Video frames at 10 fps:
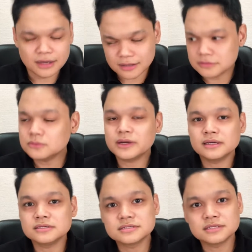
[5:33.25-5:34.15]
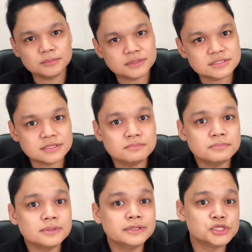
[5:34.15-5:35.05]
Otherwise, keep it
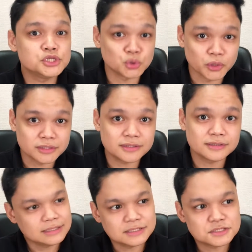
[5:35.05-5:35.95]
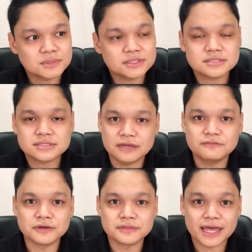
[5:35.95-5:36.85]
simple and short. It's much
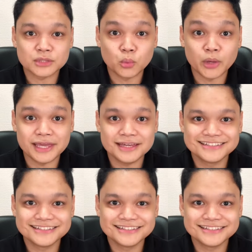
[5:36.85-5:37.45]
safer that way.